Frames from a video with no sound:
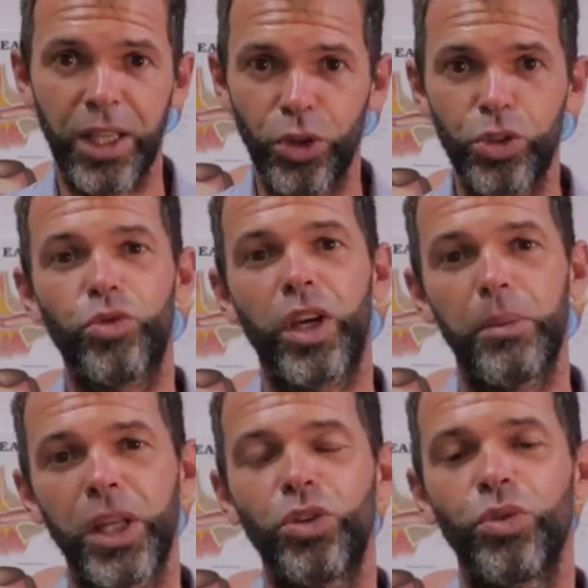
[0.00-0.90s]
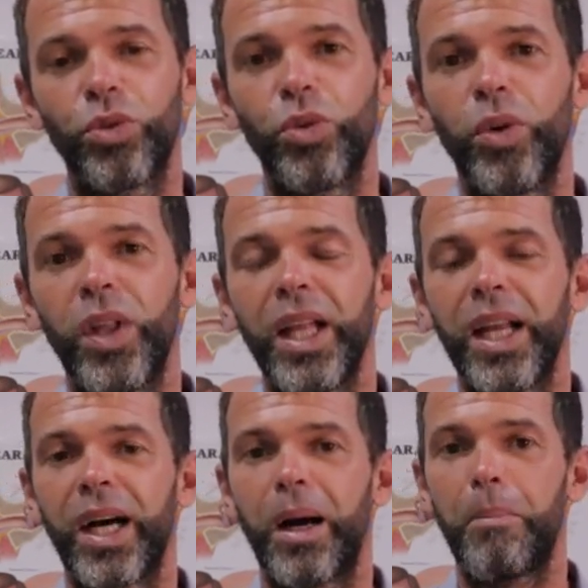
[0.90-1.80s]
I don't recommend to do
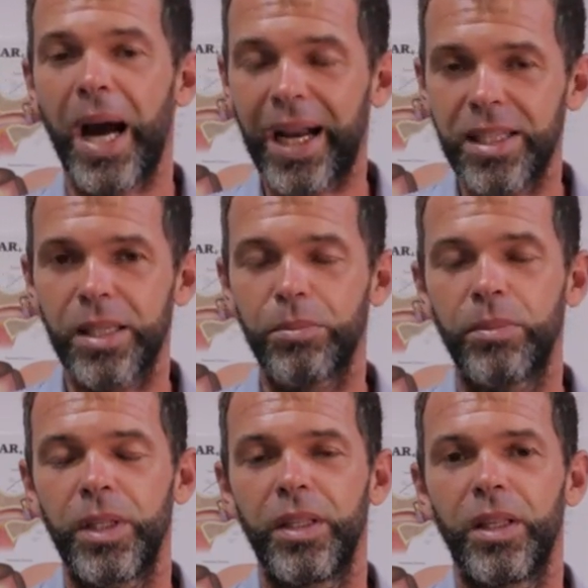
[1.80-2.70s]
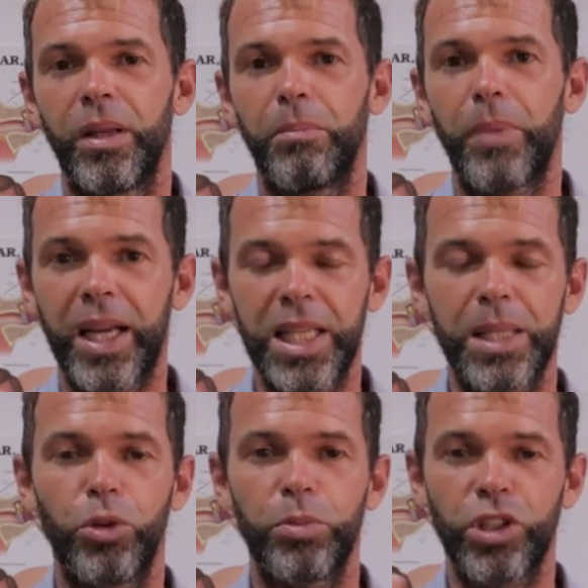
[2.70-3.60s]

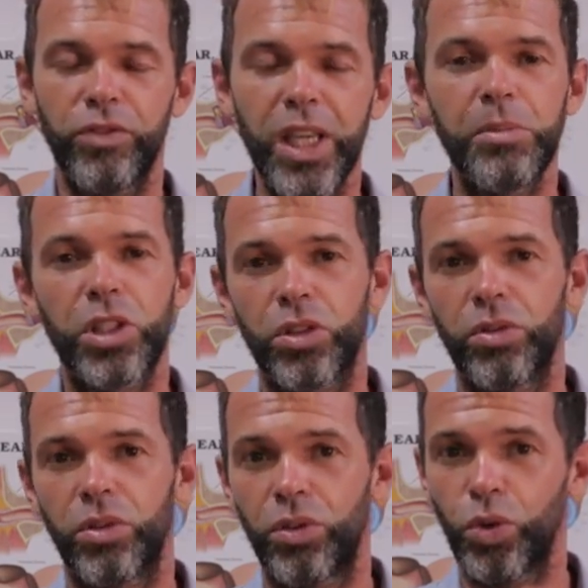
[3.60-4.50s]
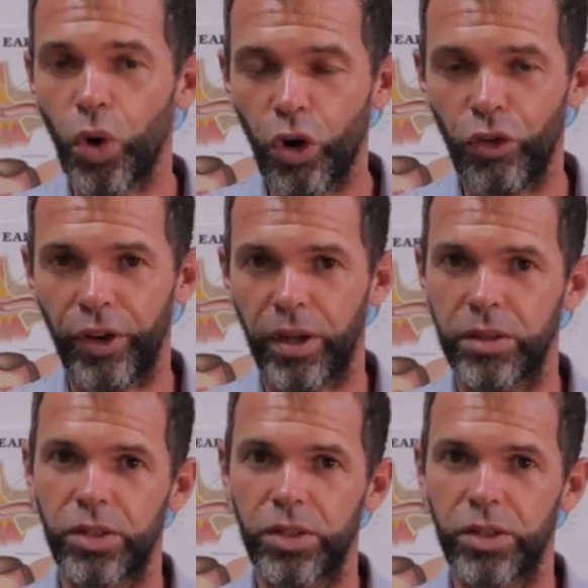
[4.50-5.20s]
maximum swims too often.